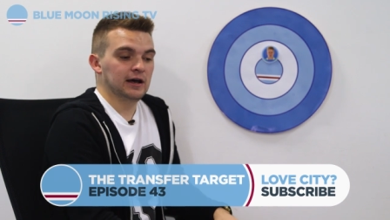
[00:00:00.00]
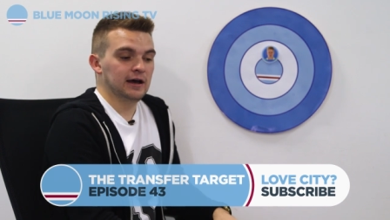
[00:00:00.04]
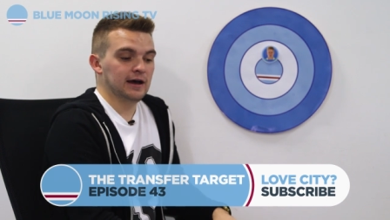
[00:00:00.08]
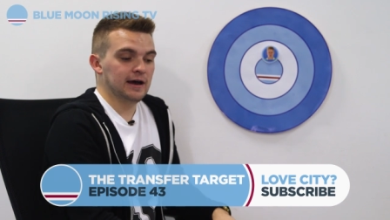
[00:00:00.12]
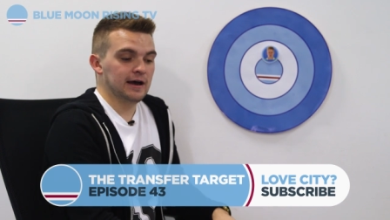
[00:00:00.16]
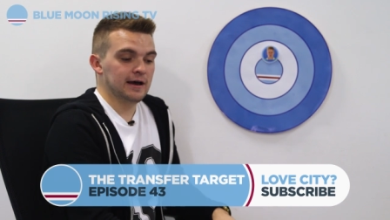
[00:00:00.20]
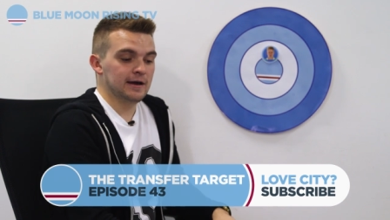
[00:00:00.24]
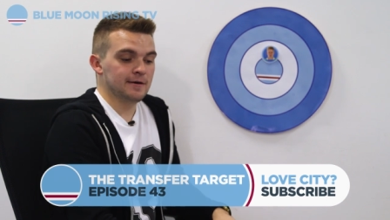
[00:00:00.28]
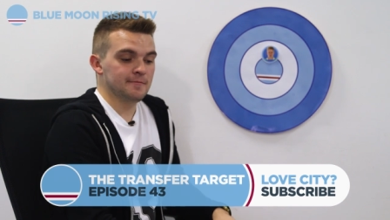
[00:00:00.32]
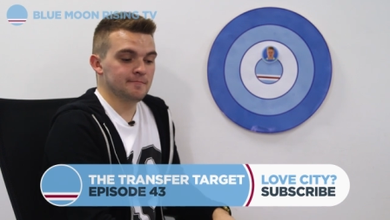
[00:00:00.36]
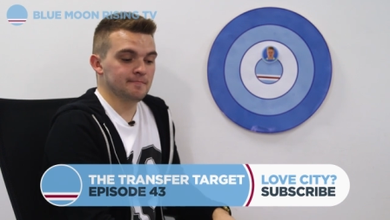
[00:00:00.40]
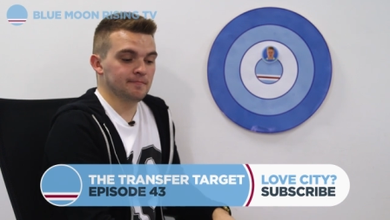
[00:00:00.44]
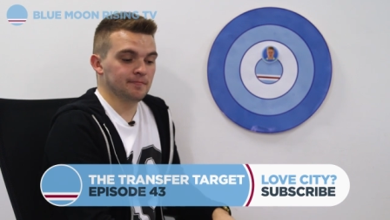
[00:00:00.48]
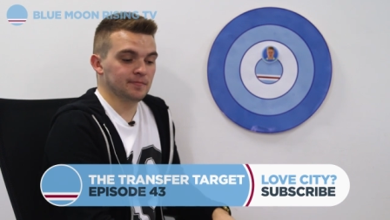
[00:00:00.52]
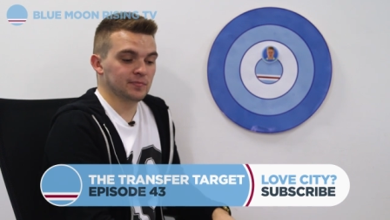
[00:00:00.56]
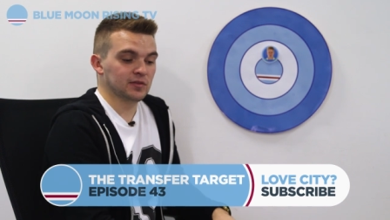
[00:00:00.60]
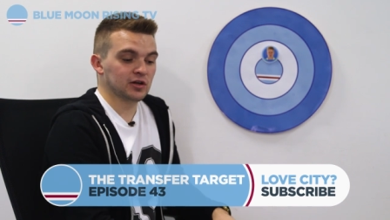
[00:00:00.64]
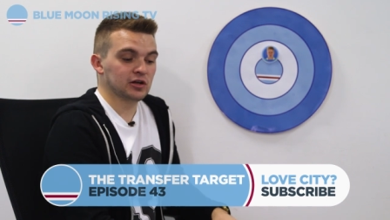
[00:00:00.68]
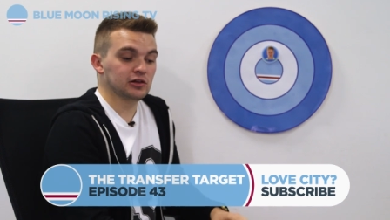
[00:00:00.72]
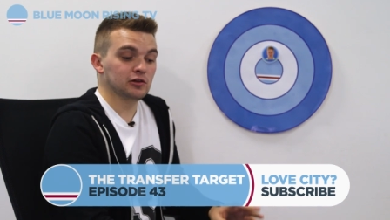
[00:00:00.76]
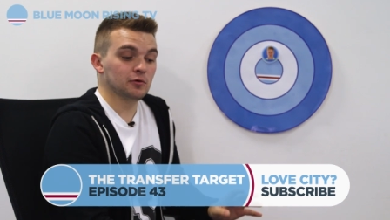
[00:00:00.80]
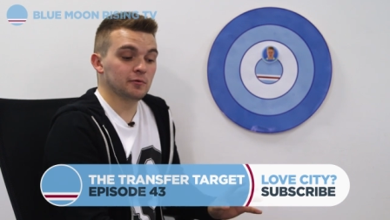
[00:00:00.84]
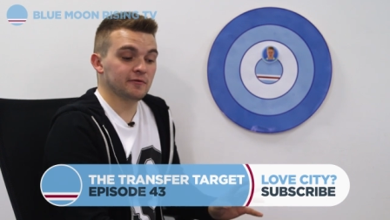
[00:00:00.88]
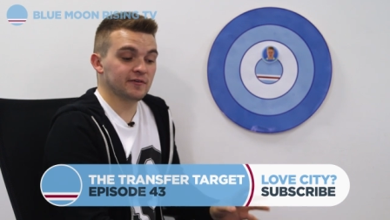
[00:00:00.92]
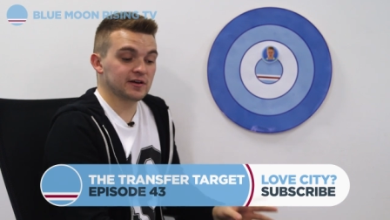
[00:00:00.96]
Um,
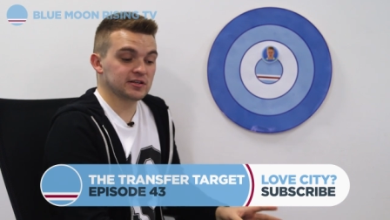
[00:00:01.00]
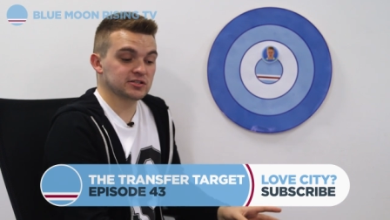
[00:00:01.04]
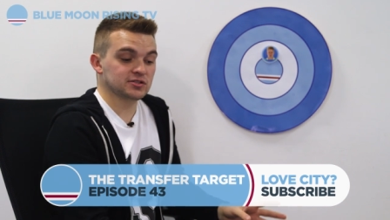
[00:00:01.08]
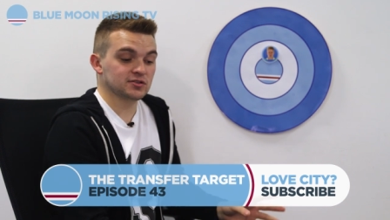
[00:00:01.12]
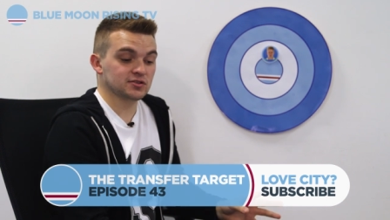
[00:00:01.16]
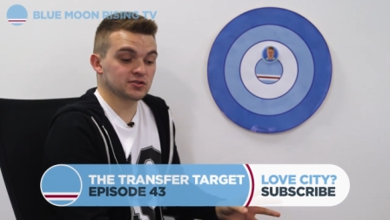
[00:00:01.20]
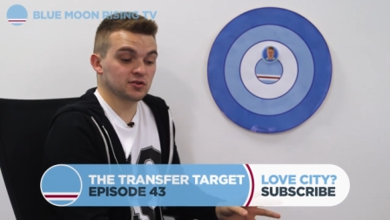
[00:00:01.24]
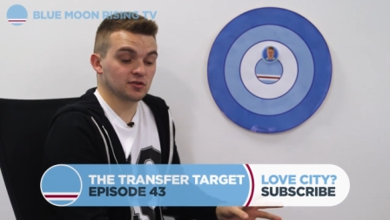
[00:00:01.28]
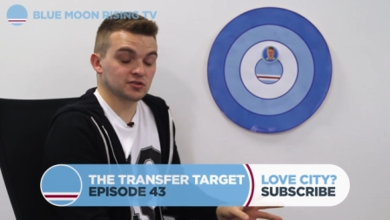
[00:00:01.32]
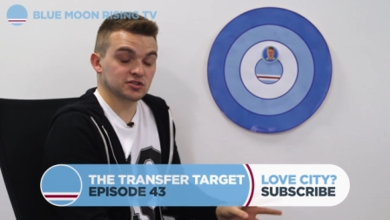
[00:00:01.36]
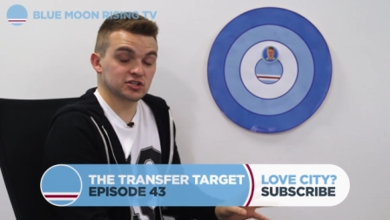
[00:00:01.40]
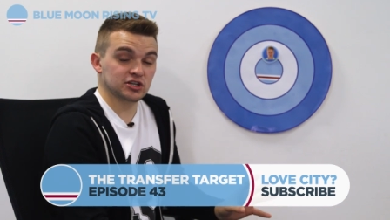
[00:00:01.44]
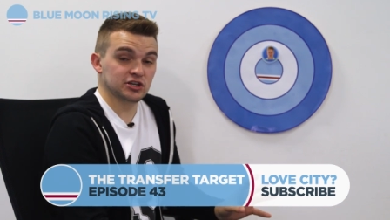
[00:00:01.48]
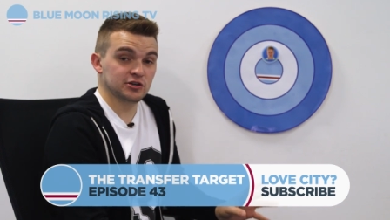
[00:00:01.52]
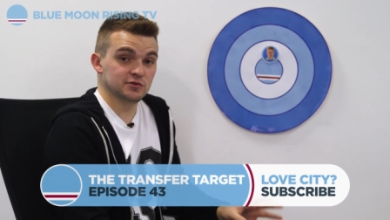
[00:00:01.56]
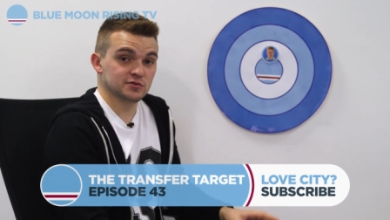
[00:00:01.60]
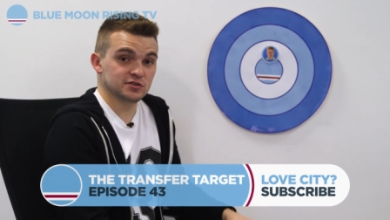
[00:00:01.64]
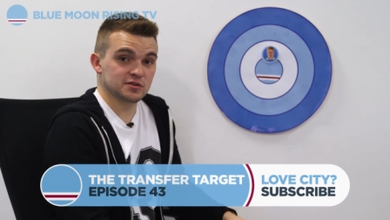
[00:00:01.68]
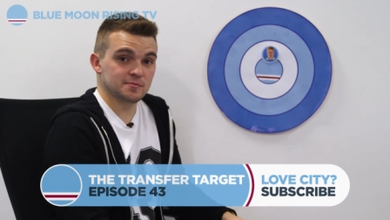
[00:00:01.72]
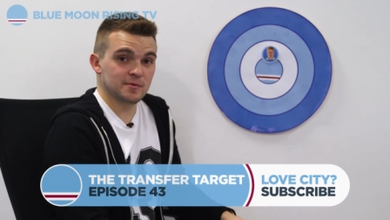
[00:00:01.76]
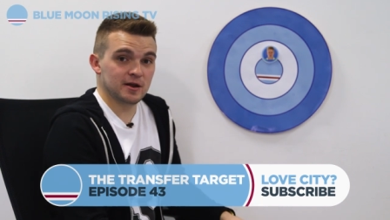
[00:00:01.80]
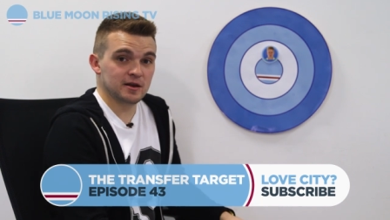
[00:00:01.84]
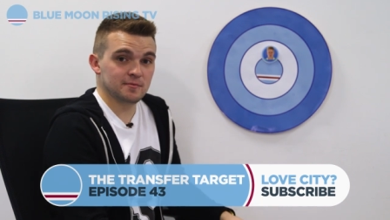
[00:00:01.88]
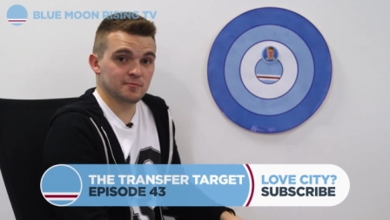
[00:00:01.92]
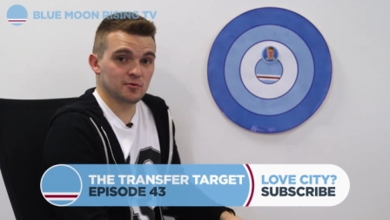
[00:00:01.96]
the club have asked us not to
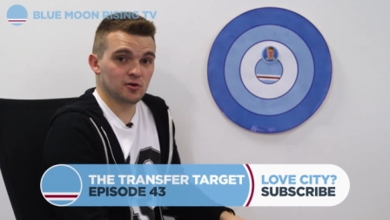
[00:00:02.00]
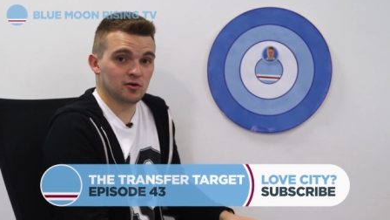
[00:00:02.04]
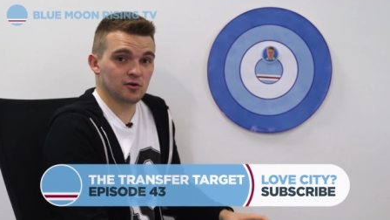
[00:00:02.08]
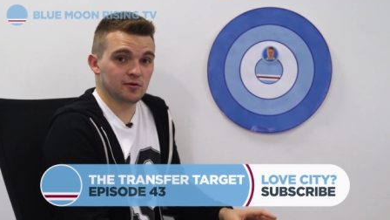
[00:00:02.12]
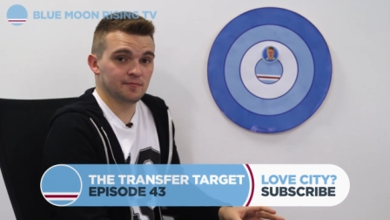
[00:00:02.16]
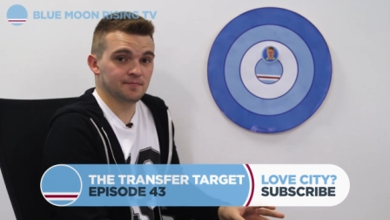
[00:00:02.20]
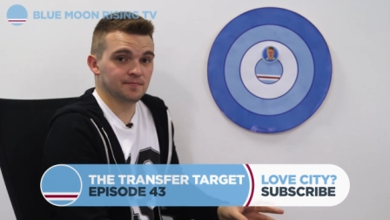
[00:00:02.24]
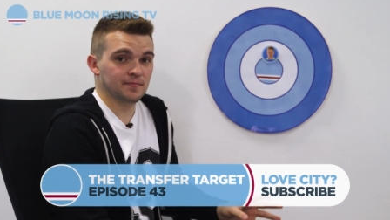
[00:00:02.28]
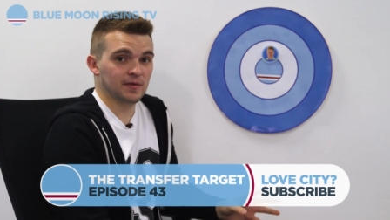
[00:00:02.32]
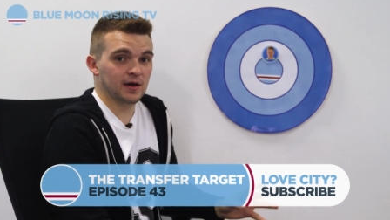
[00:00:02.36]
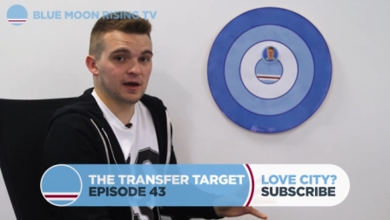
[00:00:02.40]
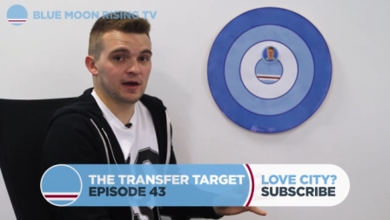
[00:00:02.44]
use them anymore.